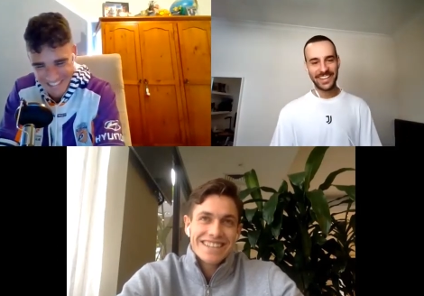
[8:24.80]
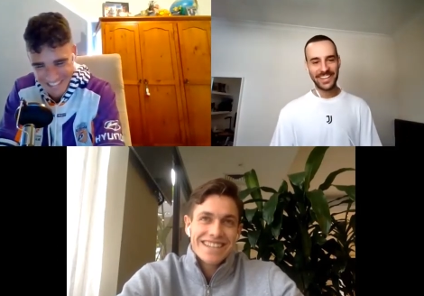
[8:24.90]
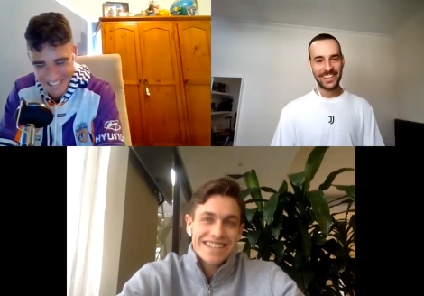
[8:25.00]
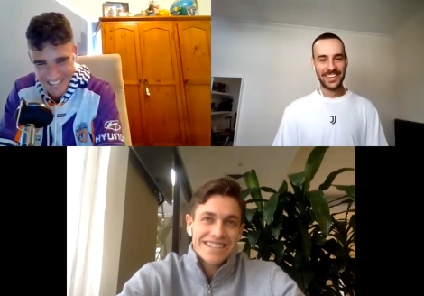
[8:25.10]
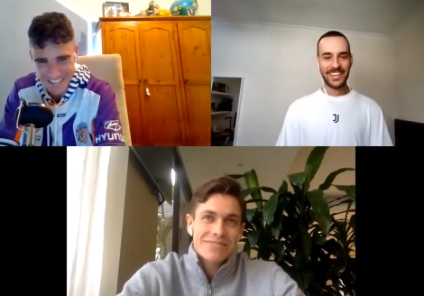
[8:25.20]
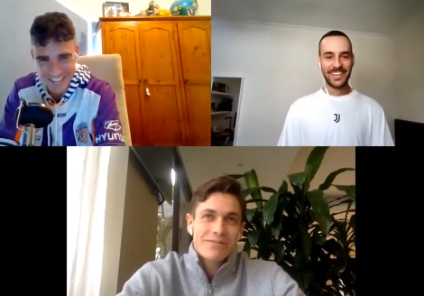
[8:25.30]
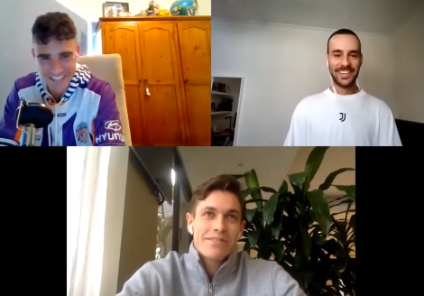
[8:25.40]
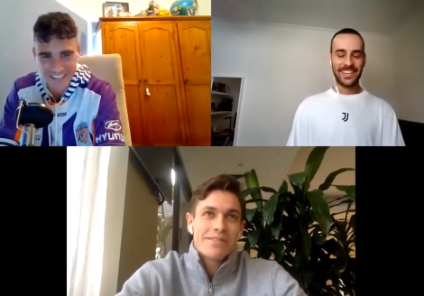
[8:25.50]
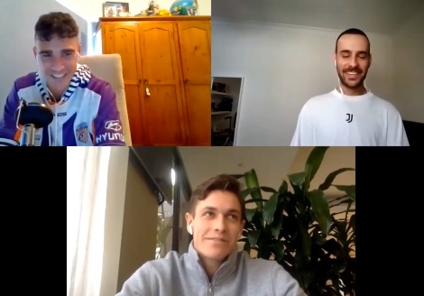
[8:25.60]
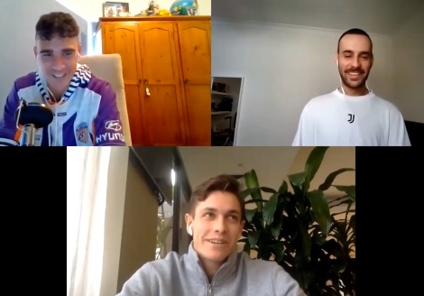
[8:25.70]
Speaker 1: yeah. So we
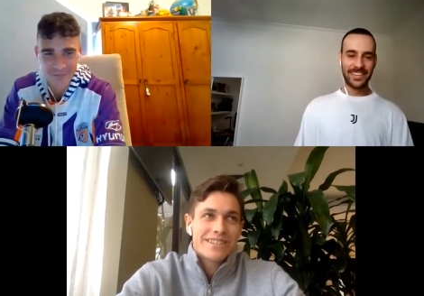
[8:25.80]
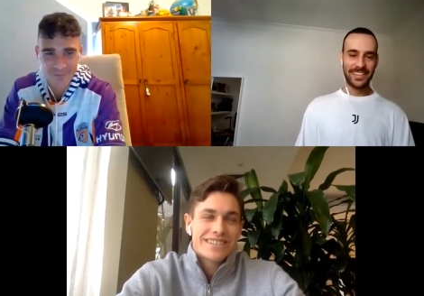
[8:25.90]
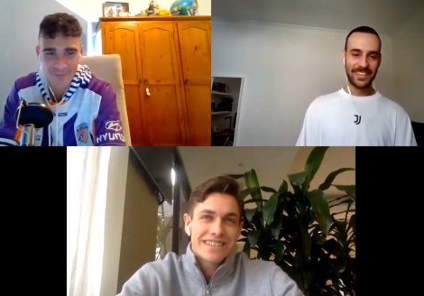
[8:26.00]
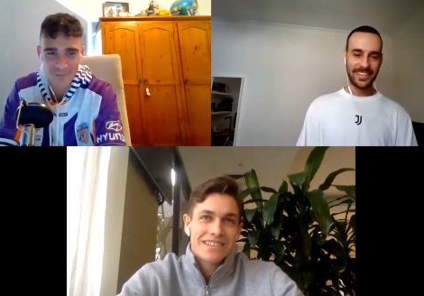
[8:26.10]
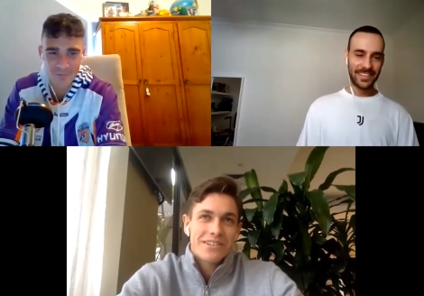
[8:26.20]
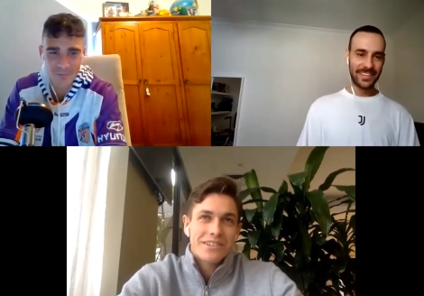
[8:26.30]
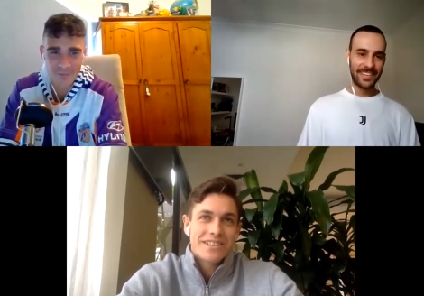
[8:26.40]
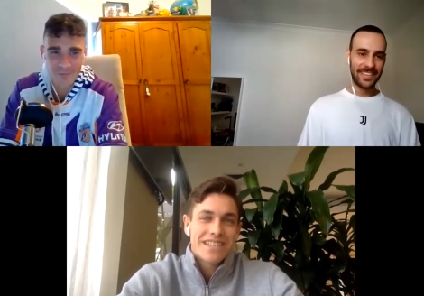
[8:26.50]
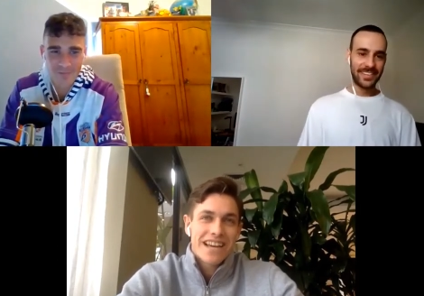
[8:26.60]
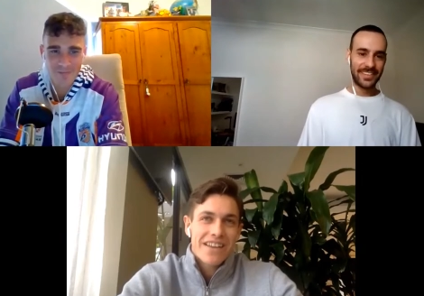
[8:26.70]
were we were at
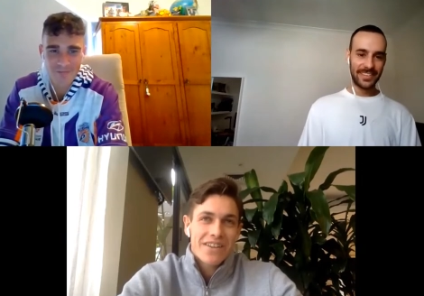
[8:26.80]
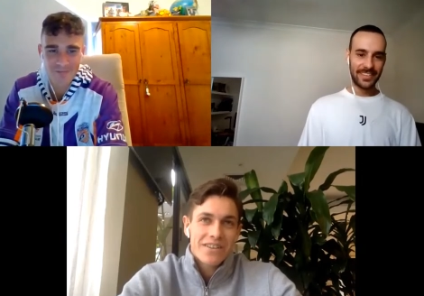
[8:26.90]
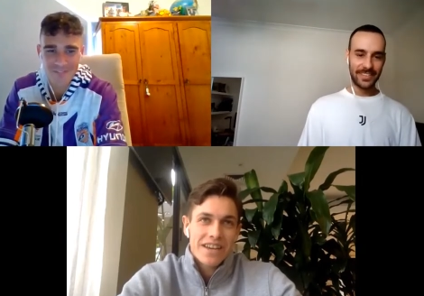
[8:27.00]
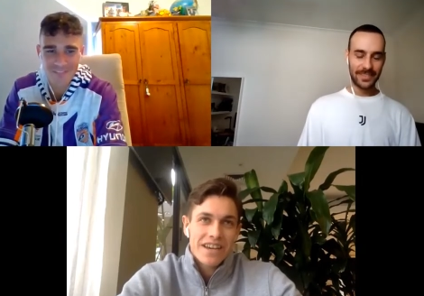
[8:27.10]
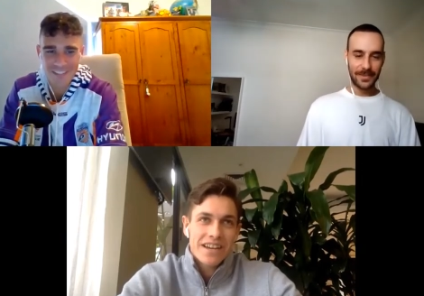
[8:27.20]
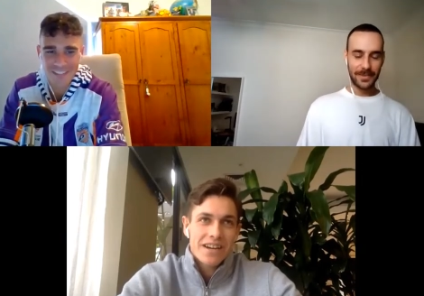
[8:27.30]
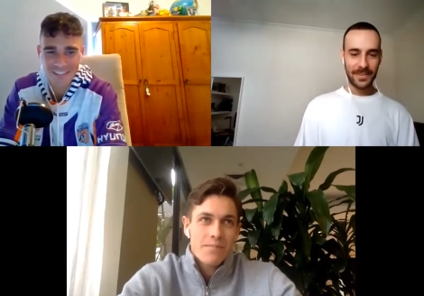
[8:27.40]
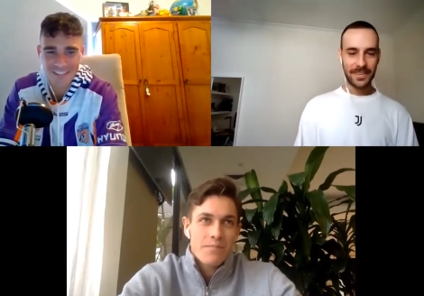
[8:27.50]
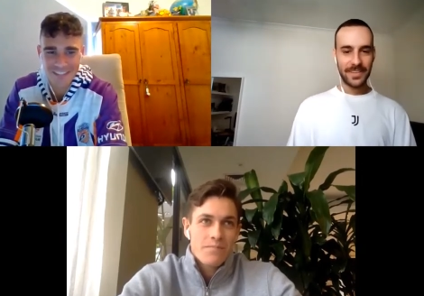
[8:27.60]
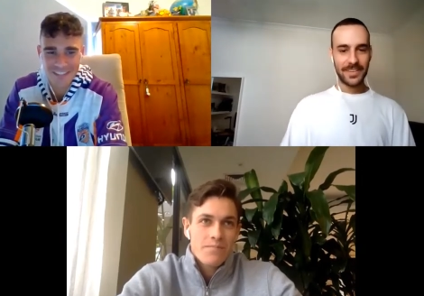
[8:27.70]
Skillaroos together, and then
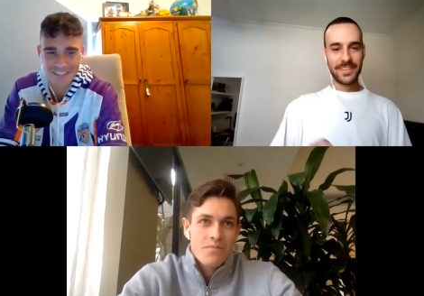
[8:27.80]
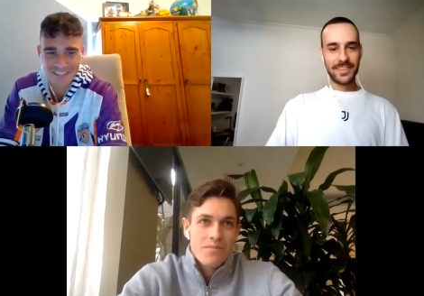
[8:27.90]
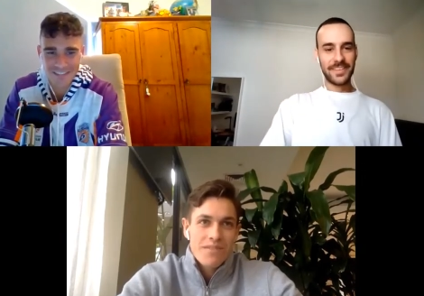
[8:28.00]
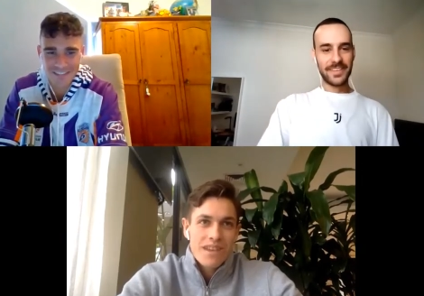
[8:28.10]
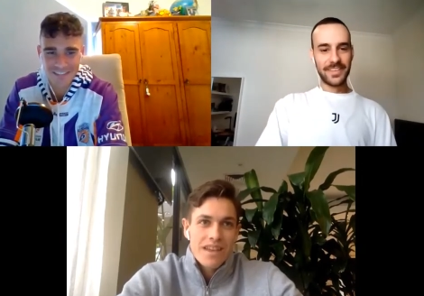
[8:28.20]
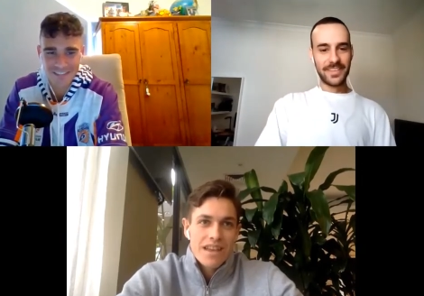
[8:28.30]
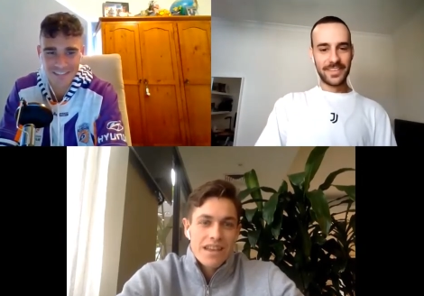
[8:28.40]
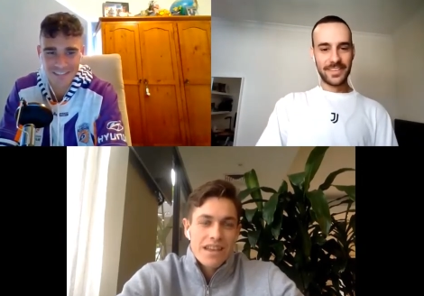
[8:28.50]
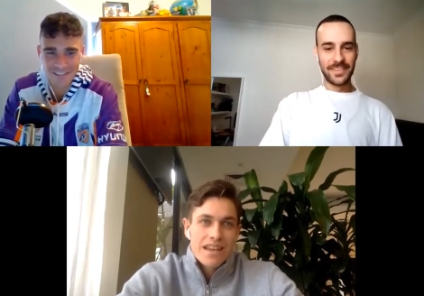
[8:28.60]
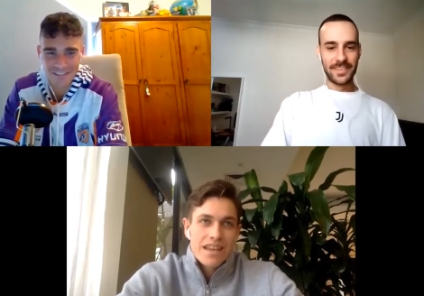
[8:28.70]
um,
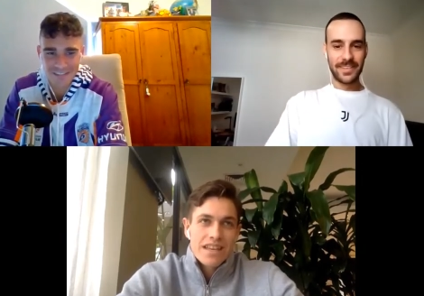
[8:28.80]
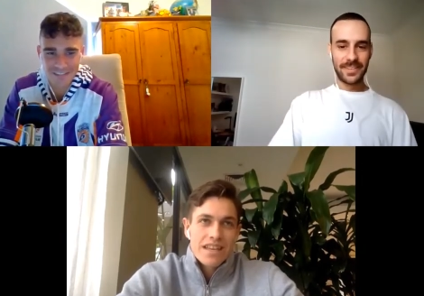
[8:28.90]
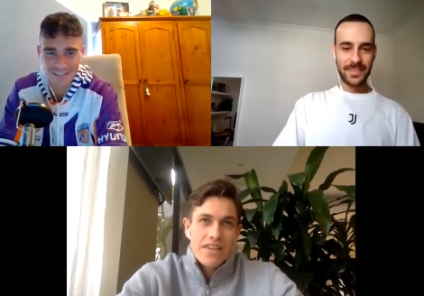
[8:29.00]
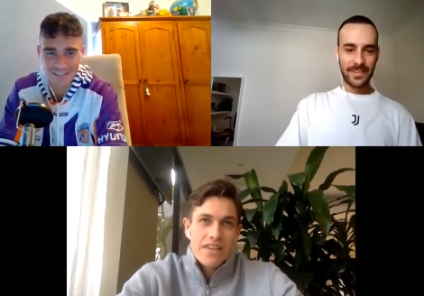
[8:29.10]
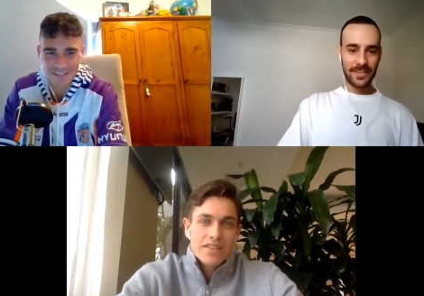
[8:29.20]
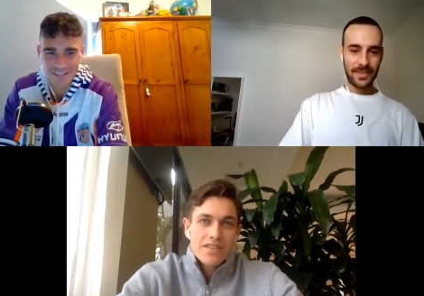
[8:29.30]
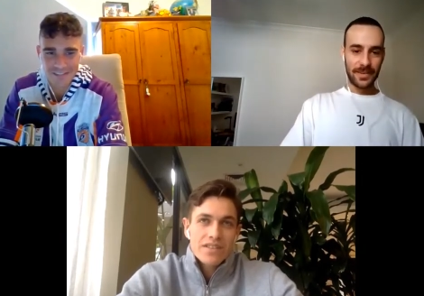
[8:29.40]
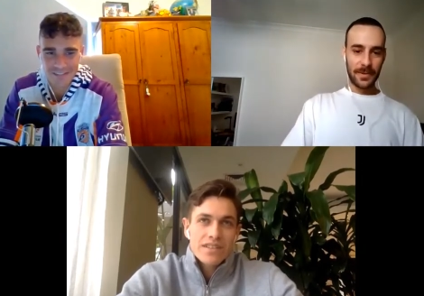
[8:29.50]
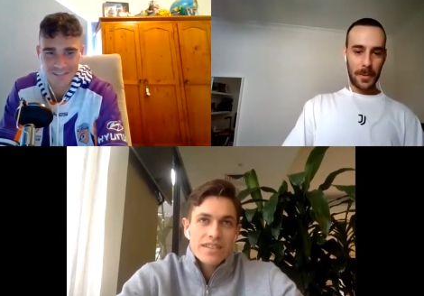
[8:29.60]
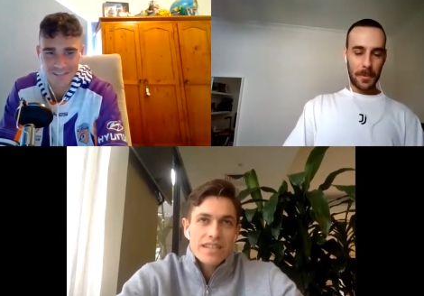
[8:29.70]
yeah, that
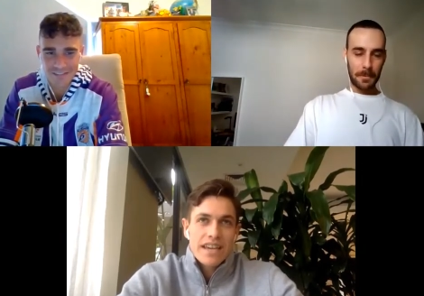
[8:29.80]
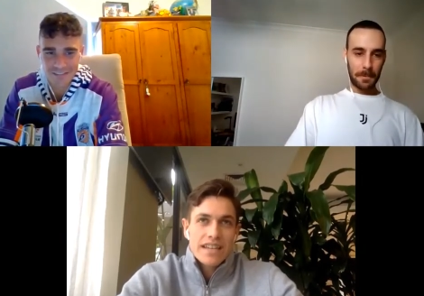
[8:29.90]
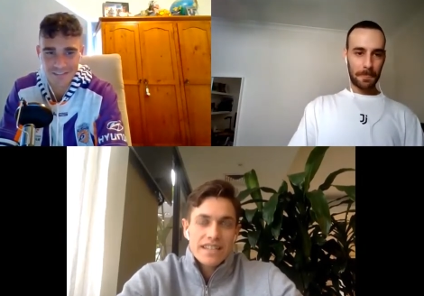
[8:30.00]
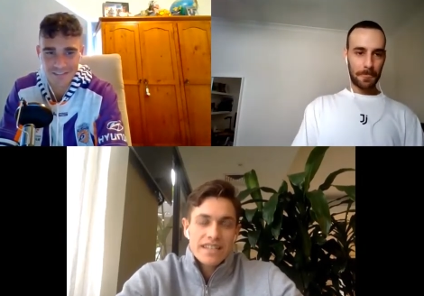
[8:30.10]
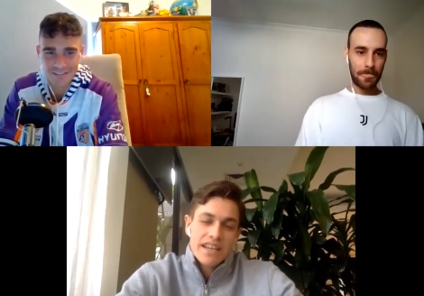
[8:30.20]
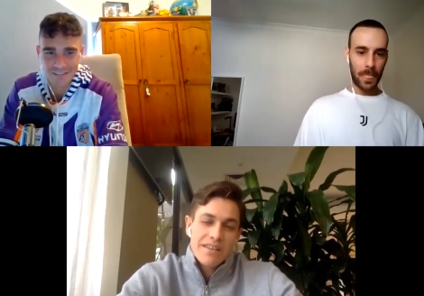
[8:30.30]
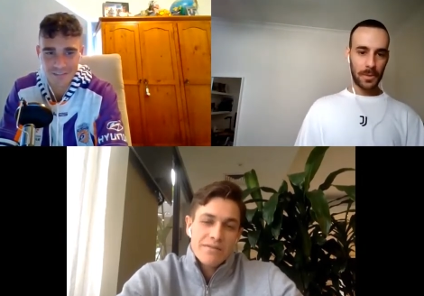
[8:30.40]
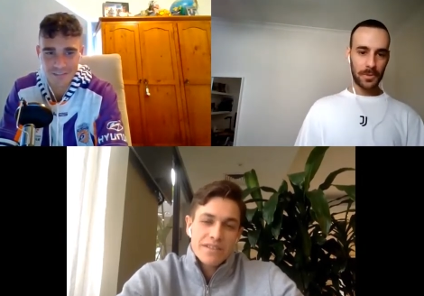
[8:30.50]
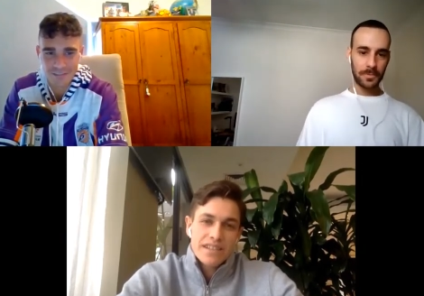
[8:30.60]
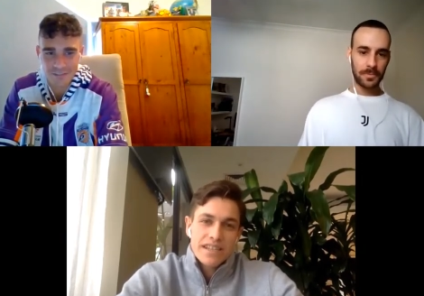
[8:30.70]
turned into NTC
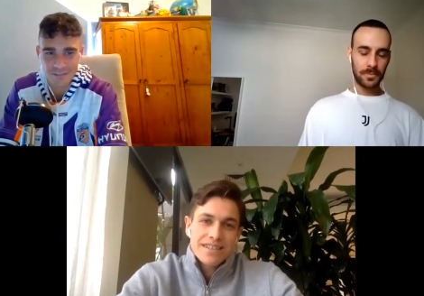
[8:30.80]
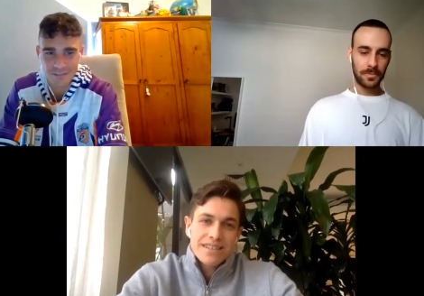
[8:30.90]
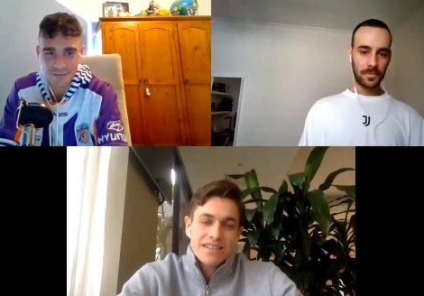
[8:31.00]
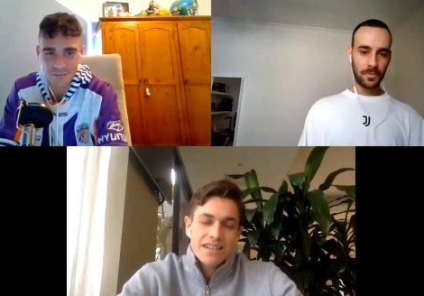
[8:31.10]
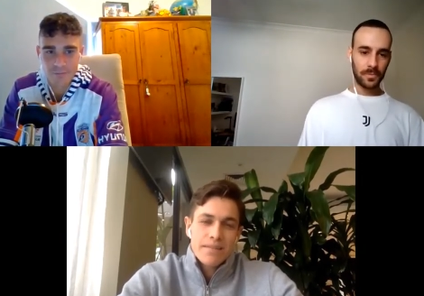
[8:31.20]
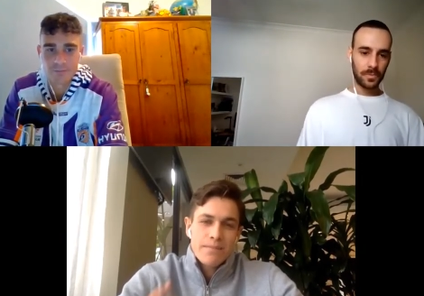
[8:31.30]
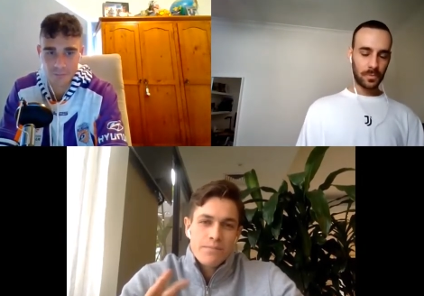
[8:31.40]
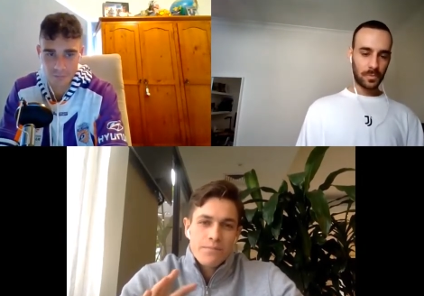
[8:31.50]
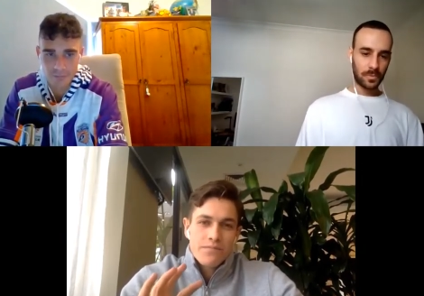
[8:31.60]
for a season, and then